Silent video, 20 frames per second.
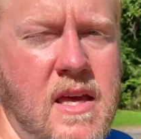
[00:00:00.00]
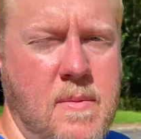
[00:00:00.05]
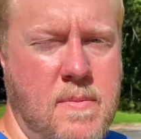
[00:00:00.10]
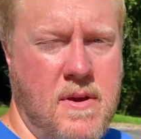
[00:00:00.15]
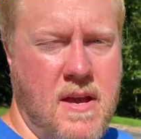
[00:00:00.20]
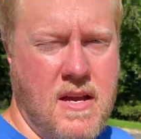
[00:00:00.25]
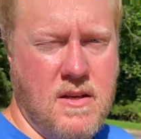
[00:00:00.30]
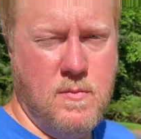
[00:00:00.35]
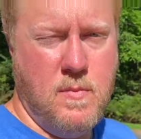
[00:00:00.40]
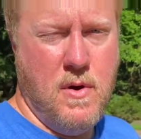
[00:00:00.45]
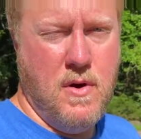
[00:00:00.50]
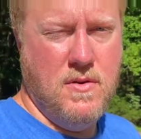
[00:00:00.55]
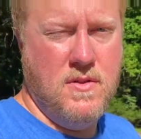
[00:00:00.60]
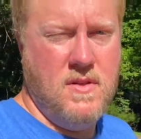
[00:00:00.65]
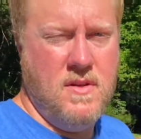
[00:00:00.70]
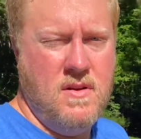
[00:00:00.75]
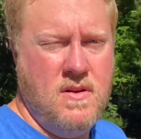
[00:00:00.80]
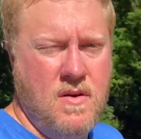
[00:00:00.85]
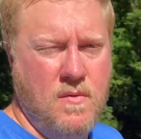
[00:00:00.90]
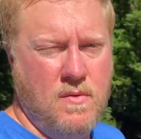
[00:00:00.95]
you guys
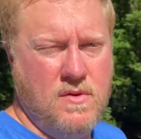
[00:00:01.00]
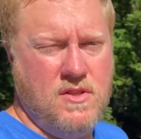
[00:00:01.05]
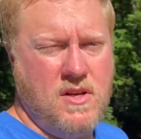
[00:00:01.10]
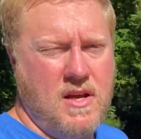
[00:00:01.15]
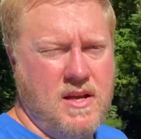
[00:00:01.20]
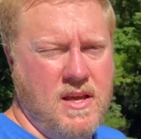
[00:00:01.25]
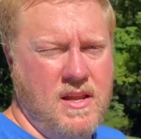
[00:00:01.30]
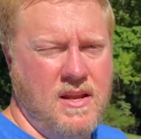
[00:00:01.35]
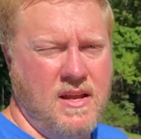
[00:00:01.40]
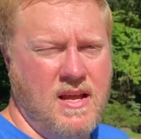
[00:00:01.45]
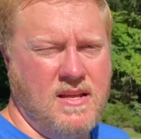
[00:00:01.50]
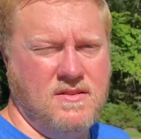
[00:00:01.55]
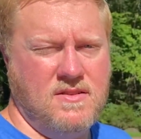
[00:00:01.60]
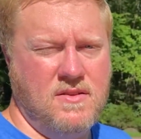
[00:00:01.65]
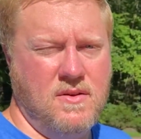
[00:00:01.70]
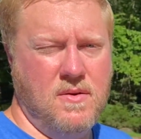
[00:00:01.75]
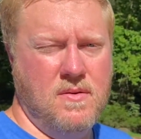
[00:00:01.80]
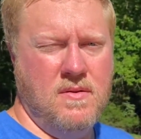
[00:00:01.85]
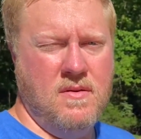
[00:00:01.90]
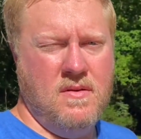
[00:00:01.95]
posted and we'll check in again
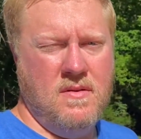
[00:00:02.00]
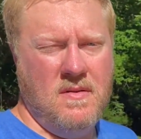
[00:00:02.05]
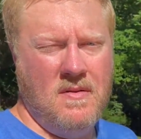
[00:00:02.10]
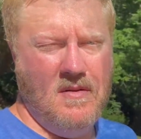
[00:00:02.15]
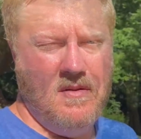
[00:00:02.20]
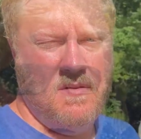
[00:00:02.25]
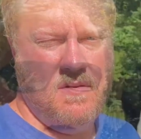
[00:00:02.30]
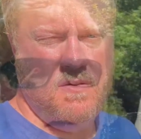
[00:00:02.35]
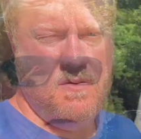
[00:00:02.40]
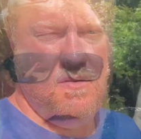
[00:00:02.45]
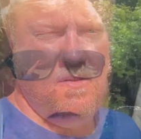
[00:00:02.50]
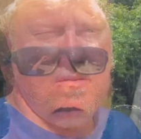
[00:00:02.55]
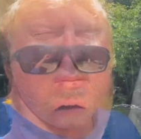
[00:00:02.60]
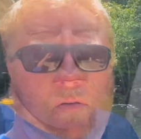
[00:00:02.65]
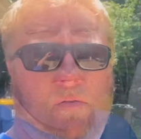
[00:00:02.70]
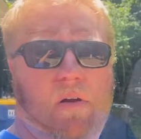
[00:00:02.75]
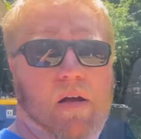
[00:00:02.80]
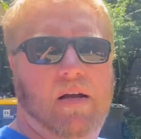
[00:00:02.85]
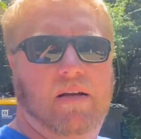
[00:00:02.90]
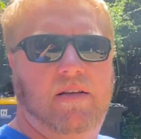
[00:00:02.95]
soon.
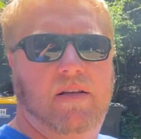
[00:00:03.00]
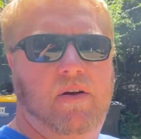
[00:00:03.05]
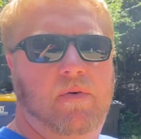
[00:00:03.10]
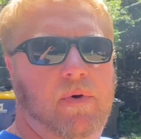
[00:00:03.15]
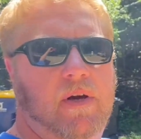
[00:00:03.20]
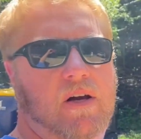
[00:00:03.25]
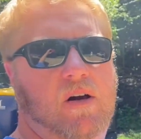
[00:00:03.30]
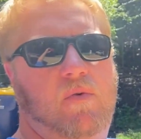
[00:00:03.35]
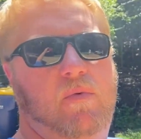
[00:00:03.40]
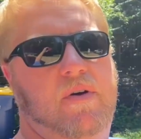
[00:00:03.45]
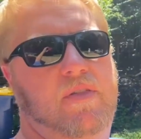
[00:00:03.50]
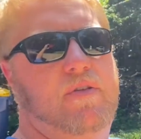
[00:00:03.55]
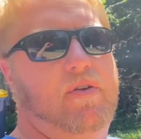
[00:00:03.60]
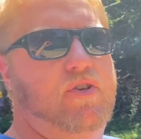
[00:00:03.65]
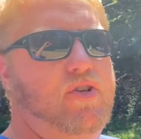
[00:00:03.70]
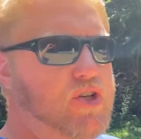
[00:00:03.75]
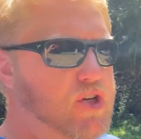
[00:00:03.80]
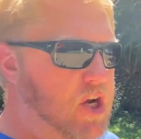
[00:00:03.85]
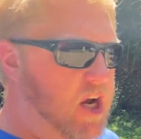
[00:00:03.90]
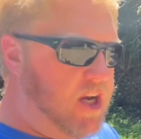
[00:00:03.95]
All right, here we go with
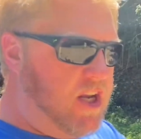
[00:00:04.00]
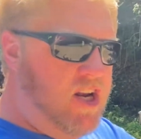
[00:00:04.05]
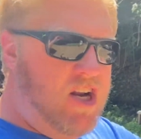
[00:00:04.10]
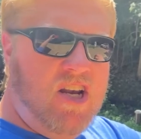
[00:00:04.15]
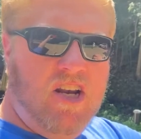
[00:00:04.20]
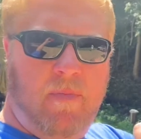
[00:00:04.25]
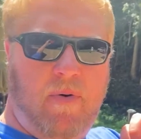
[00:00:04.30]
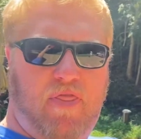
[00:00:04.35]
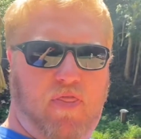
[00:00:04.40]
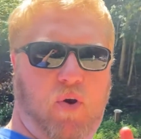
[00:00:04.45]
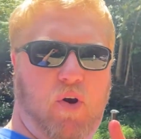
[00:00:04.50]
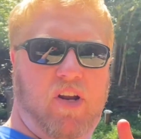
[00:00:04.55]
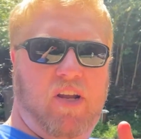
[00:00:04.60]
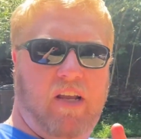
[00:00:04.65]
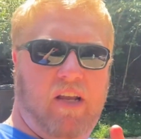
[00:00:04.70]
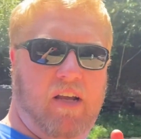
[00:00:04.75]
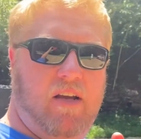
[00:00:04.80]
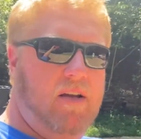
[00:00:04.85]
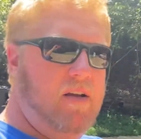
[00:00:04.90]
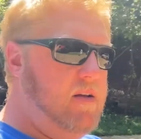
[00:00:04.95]
check number 3.
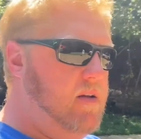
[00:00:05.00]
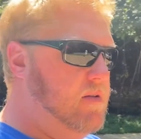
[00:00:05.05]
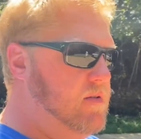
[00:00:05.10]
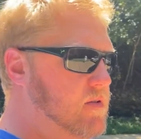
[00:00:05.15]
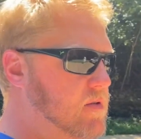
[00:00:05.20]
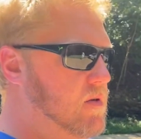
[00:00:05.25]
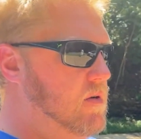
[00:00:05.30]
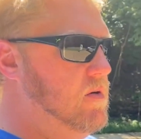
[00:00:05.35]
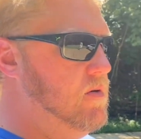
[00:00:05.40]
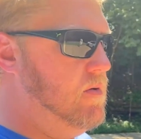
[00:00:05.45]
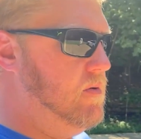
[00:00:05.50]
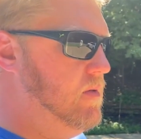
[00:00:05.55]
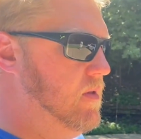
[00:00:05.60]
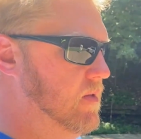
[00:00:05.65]
So let's